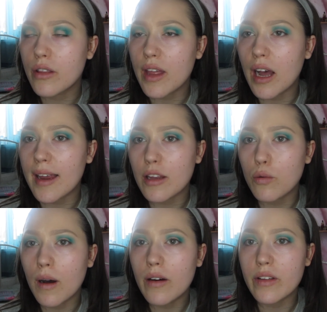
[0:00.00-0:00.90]
they're like
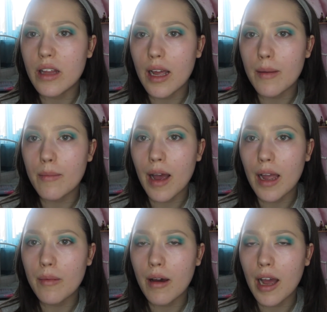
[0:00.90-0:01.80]
12 and they're like,
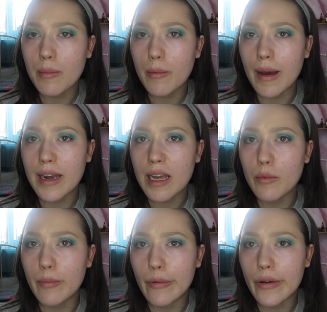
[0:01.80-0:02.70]
I'm a man, I'm
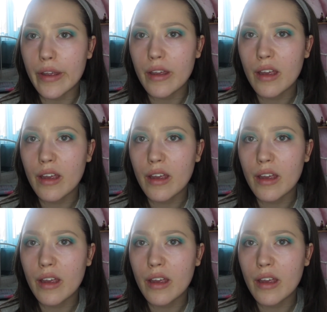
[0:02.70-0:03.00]
a boy.